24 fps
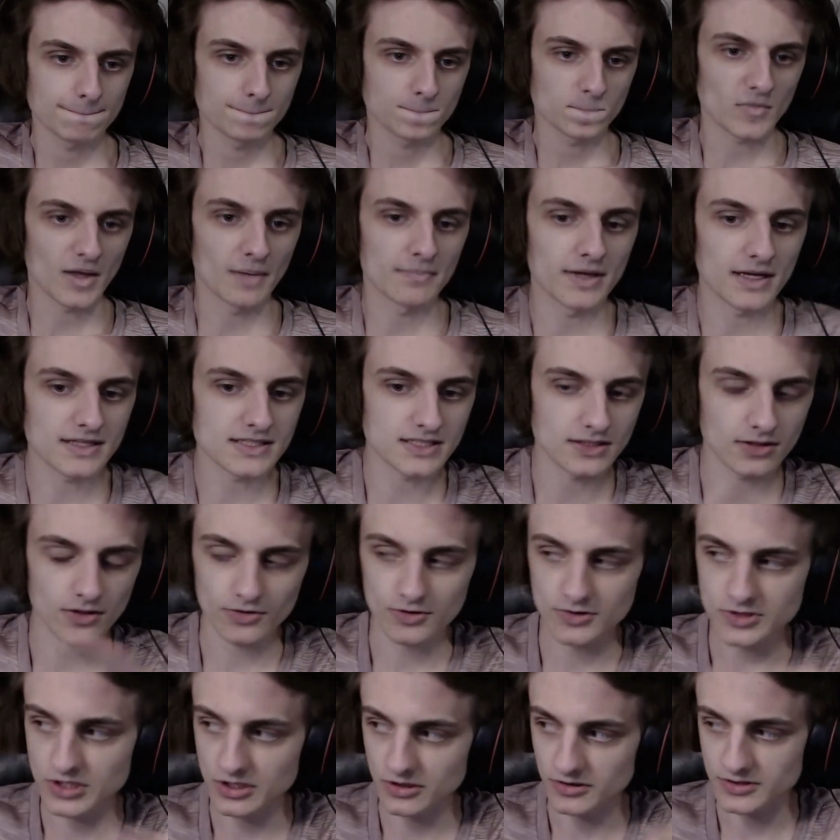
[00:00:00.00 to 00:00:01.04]
I'm guessing all
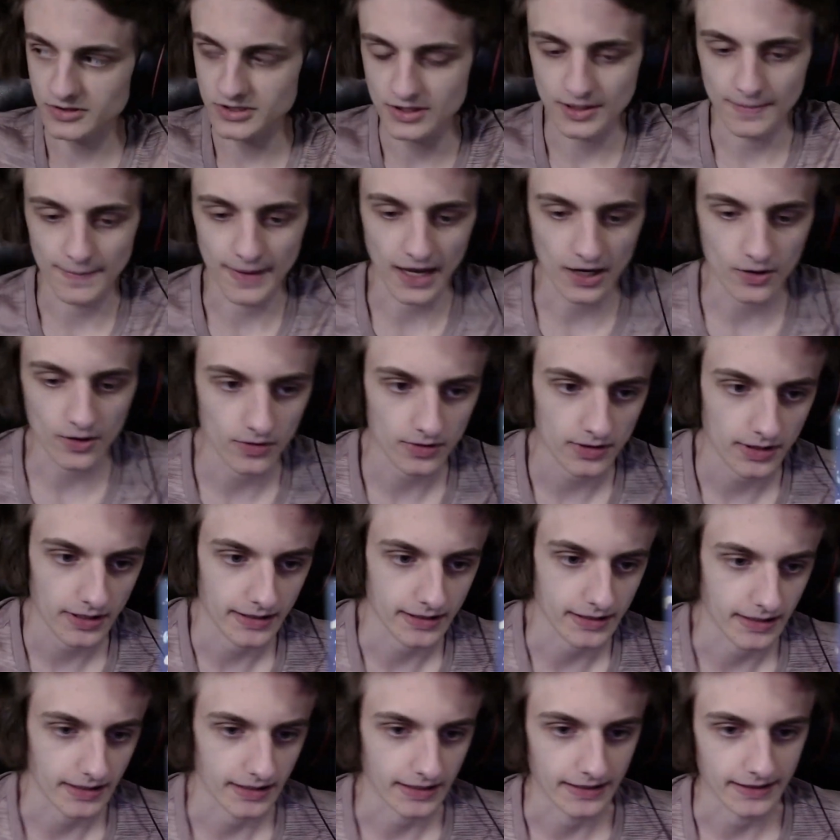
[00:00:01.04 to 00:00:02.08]
those girls in the back were like,
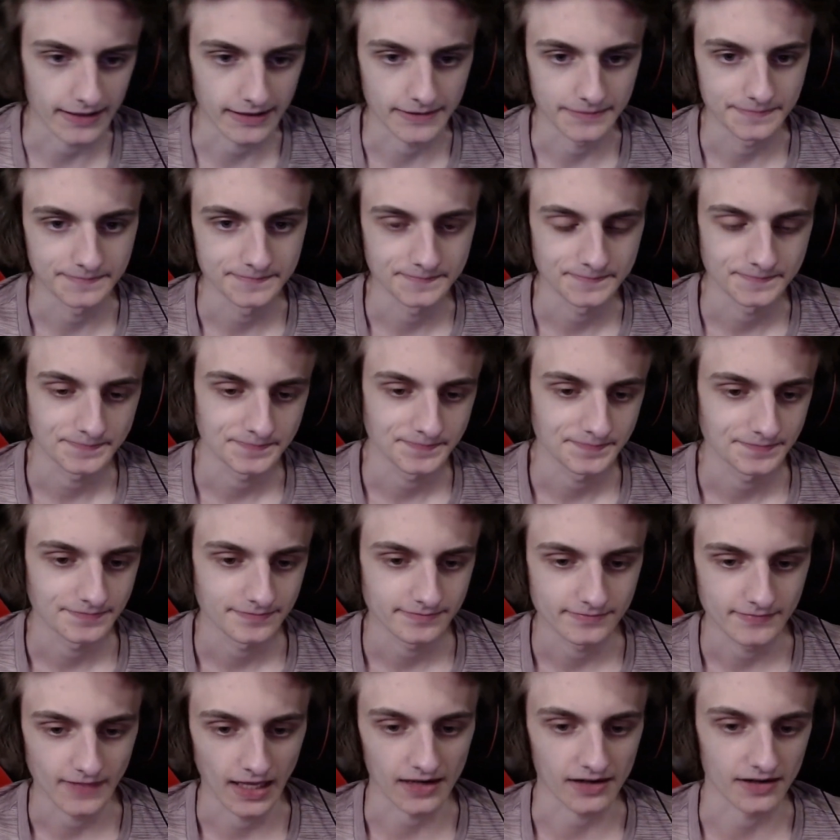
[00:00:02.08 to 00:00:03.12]
uh,
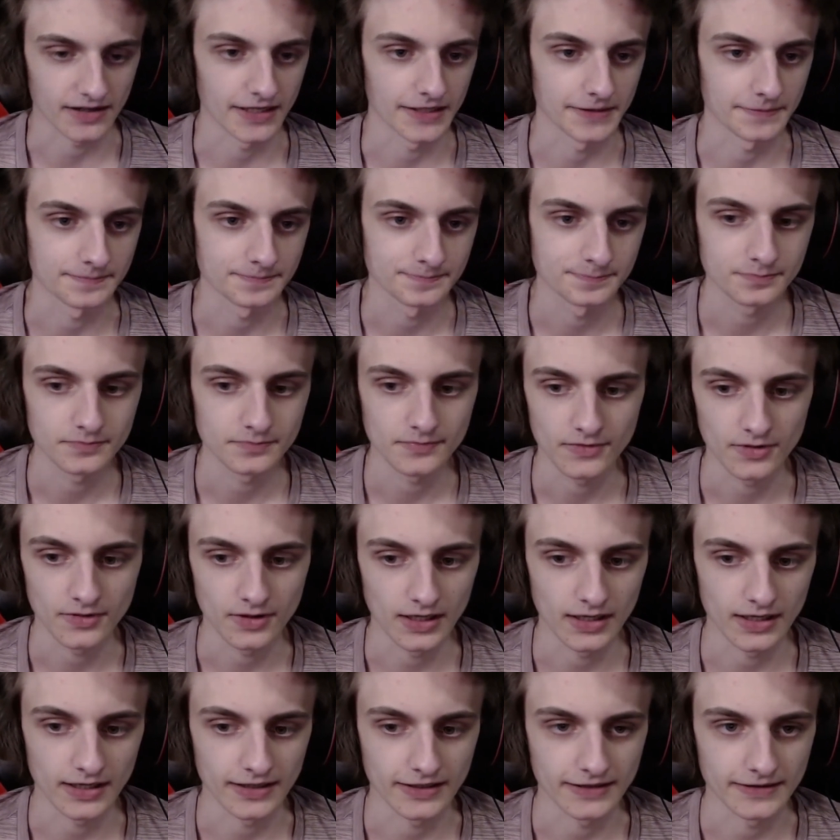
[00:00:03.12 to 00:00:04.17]
I don't know, the
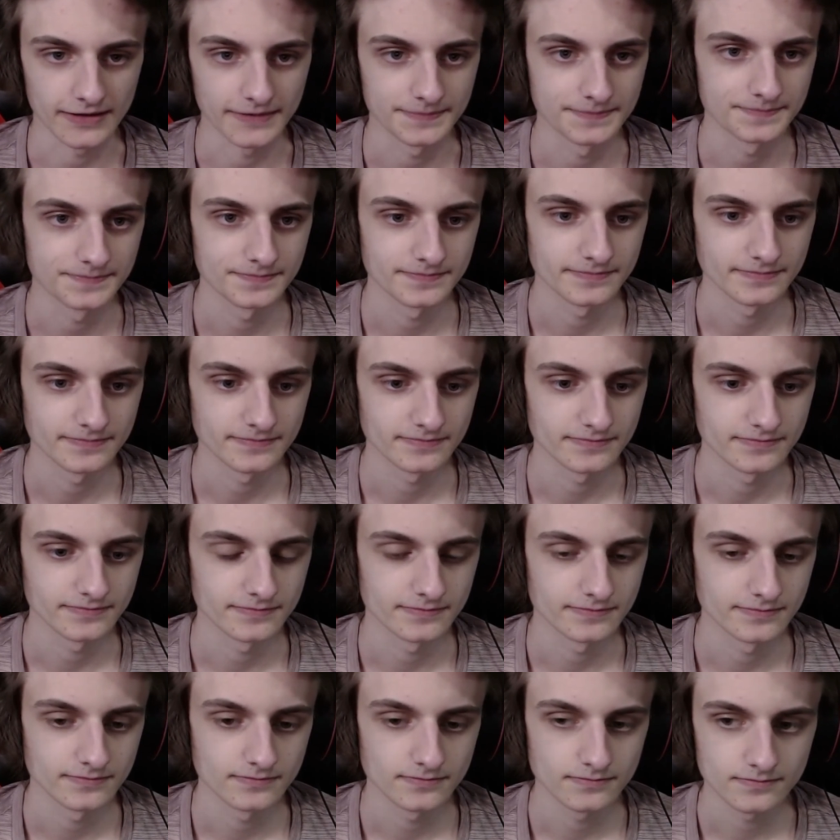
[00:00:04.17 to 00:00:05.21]
uh,
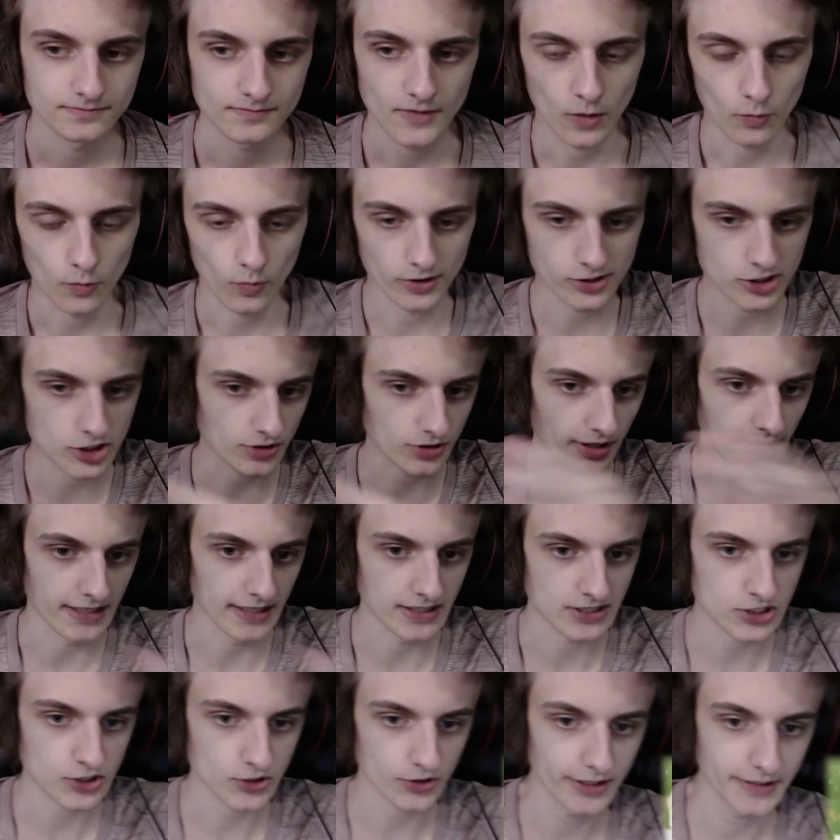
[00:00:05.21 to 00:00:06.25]
ones throughout
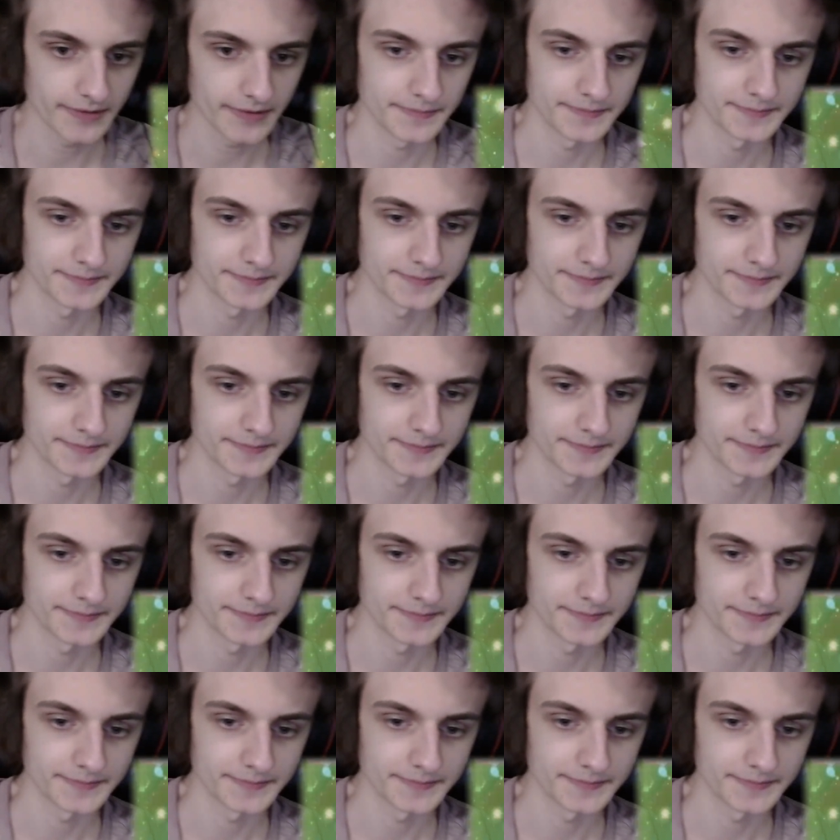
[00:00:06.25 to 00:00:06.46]
history.